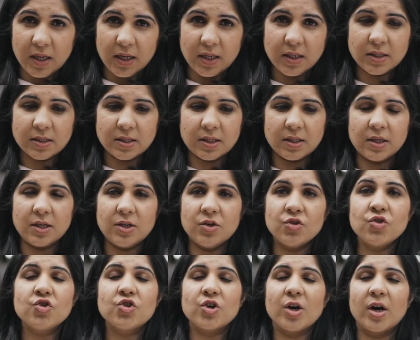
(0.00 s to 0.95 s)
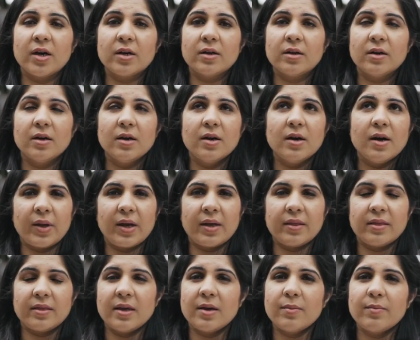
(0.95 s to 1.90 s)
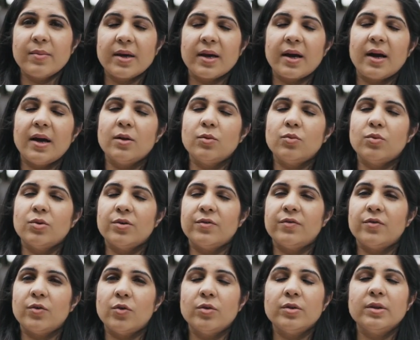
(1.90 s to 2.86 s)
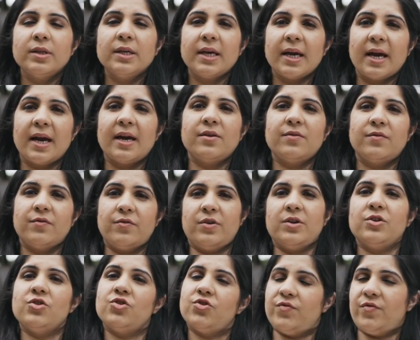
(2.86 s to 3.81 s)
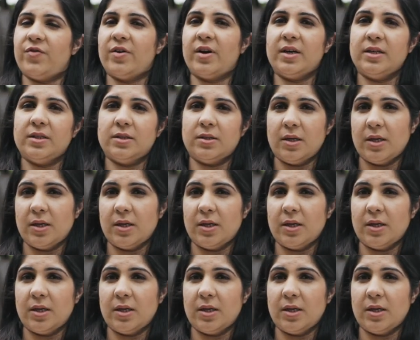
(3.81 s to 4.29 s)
He doesn't eat junk. I think Mikael would have only had French fries